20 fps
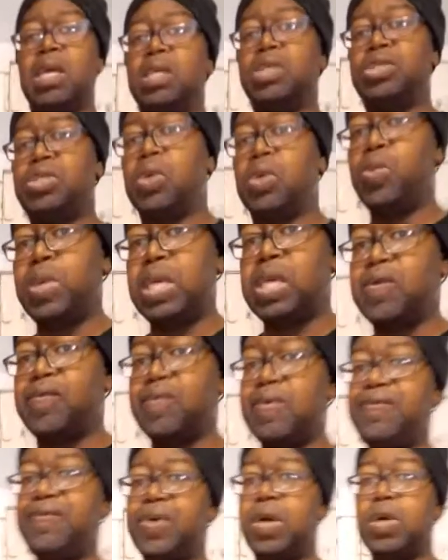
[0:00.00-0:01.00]
so we can
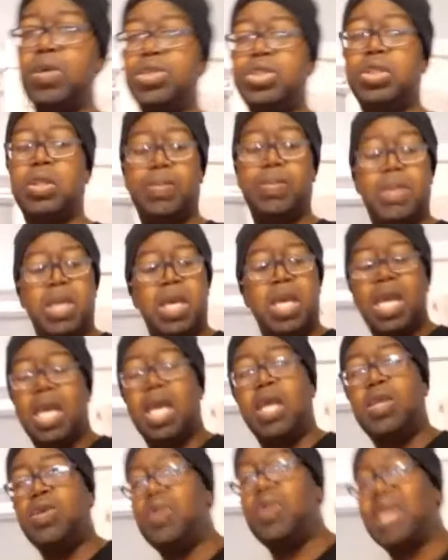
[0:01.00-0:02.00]
reverse them
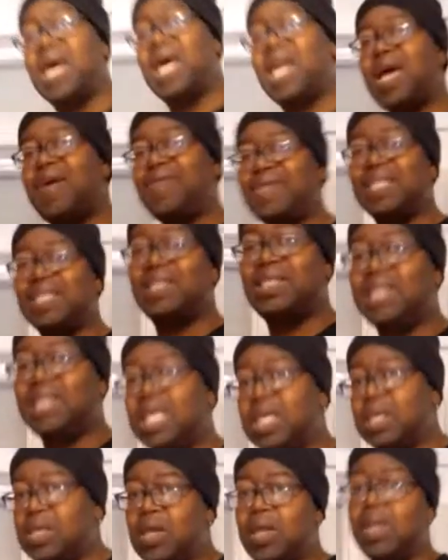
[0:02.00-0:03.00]
and you not have to
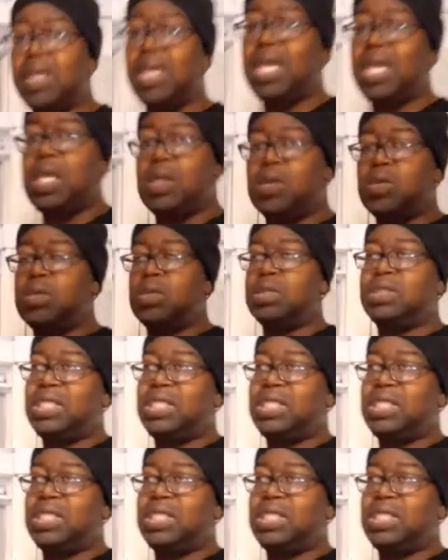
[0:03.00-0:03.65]
stick your needle,